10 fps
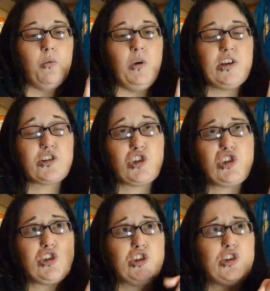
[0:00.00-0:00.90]
which
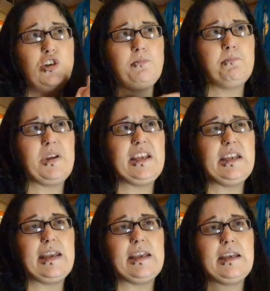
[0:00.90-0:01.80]
should
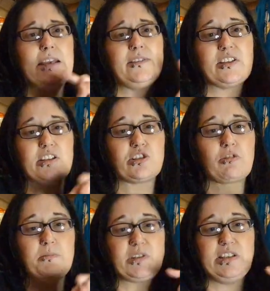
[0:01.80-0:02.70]
be in the
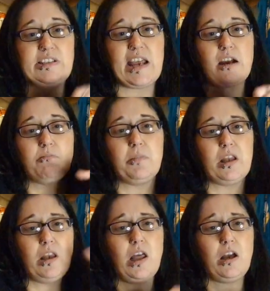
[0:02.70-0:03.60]
description down
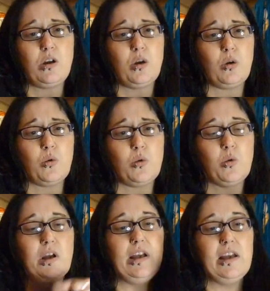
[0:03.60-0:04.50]

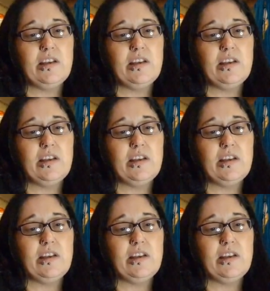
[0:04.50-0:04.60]
below.